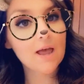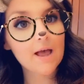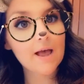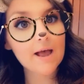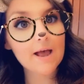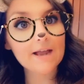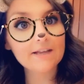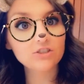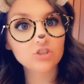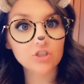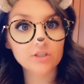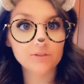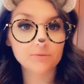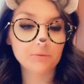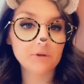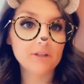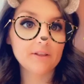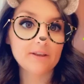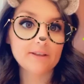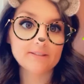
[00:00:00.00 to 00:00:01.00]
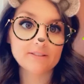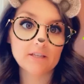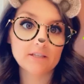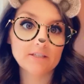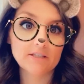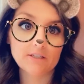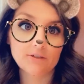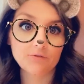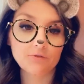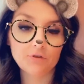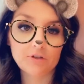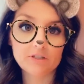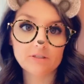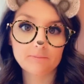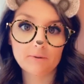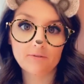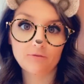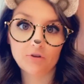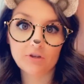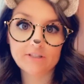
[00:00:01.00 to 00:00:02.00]
I just realized I didn't freeze
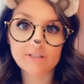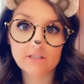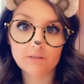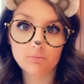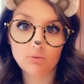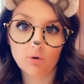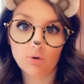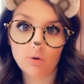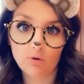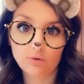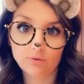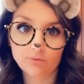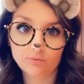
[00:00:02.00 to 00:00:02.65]
my freezy bowl.